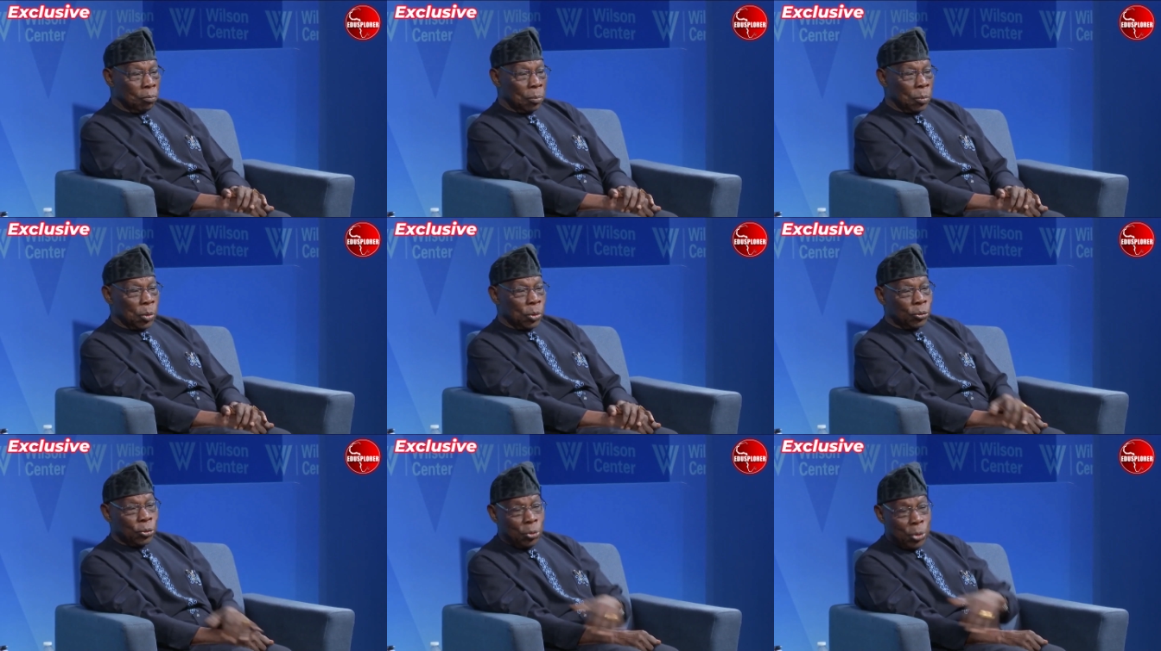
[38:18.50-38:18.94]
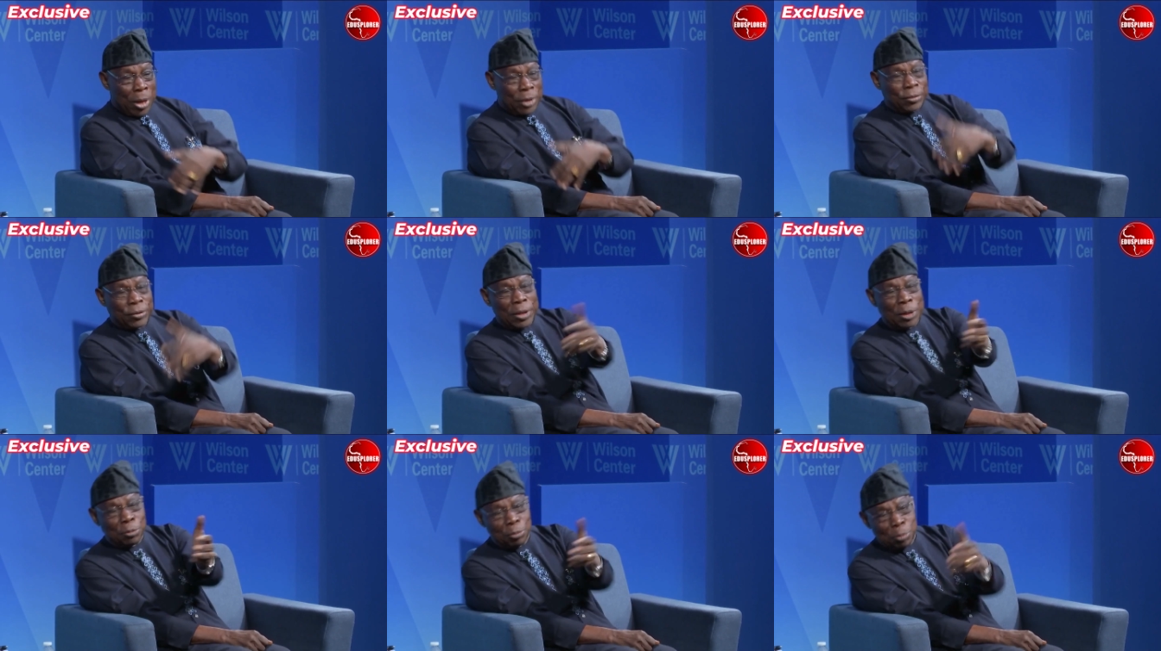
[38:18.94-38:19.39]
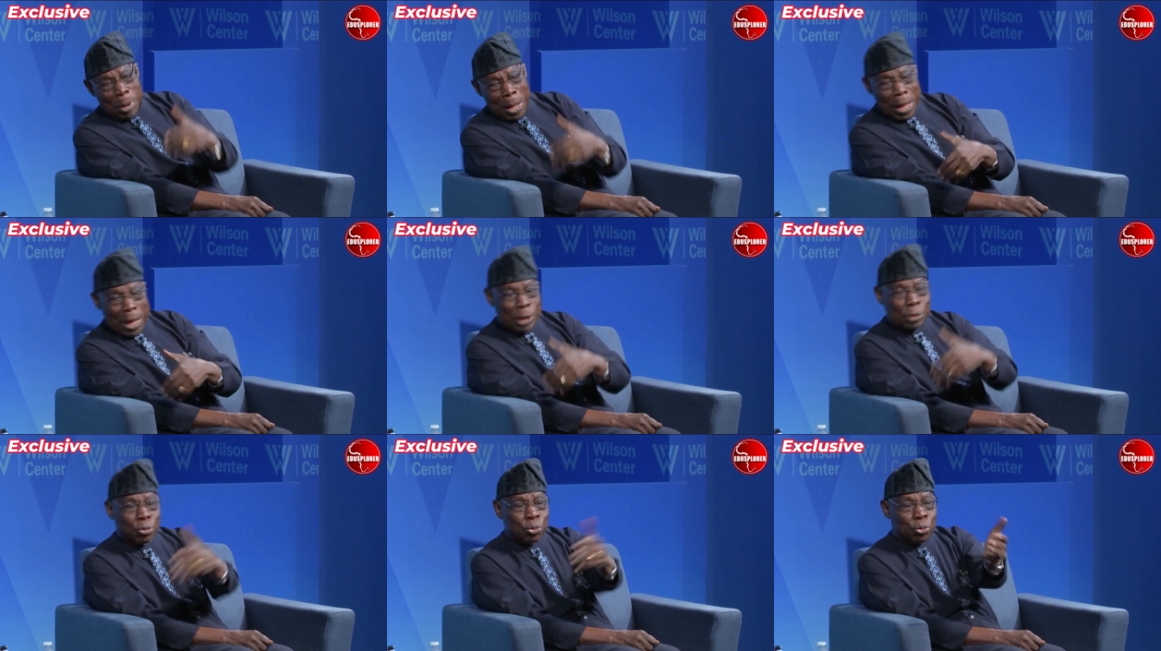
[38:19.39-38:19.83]
so I said, why
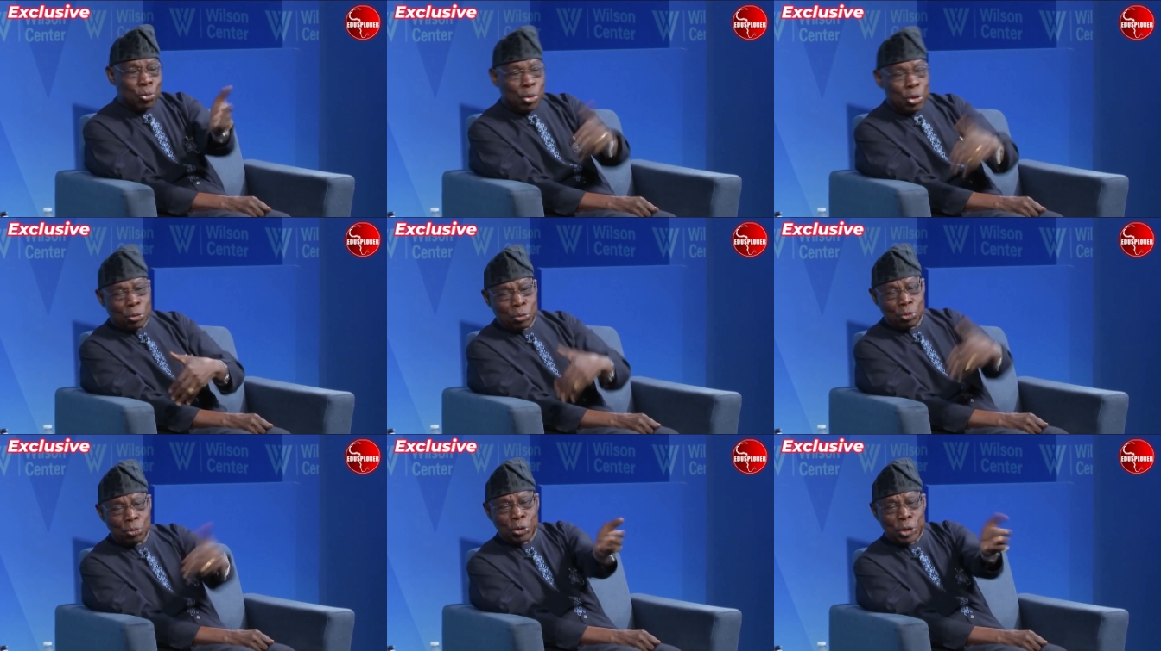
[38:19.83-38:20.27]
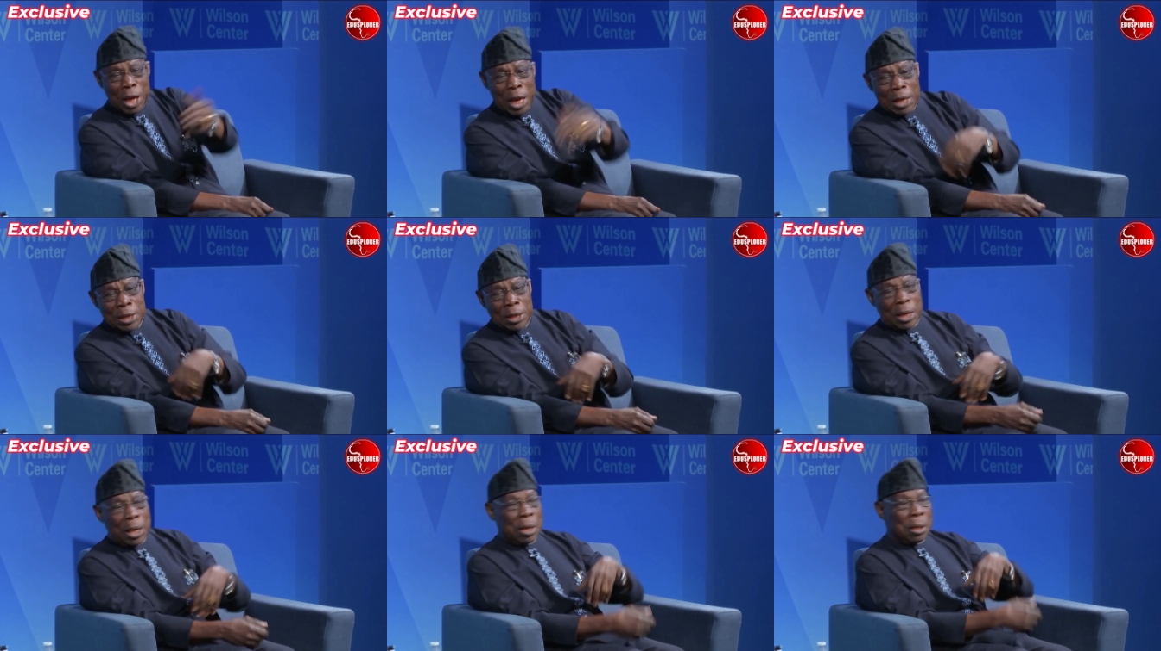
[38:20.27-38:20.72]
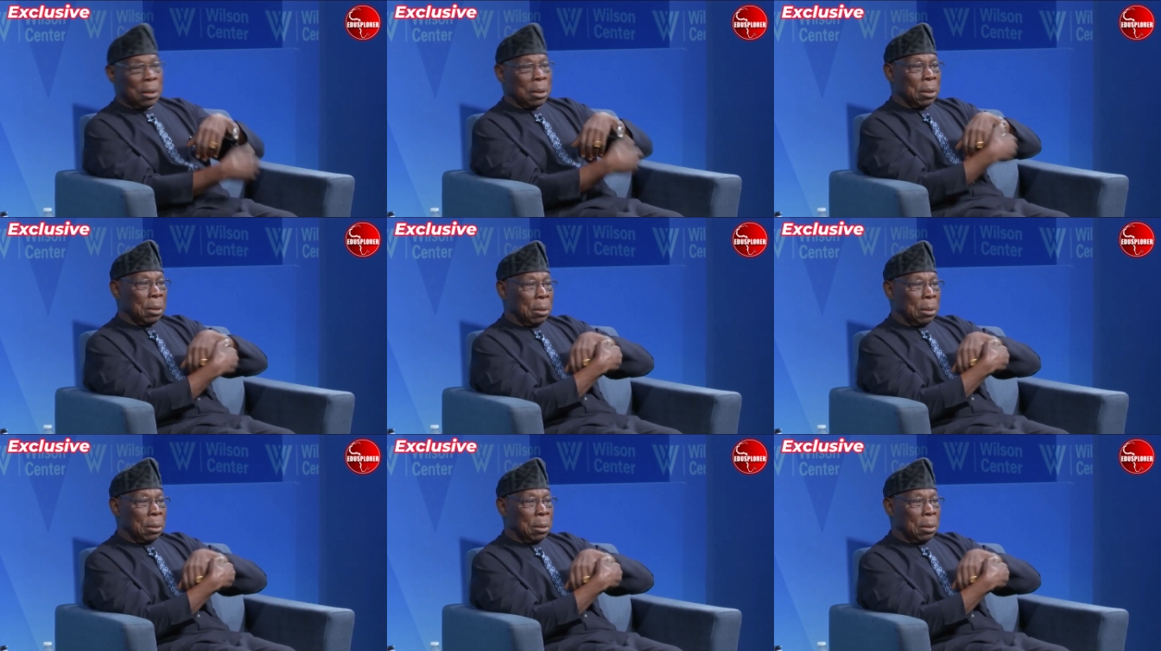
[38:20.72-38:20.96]
are you going to China?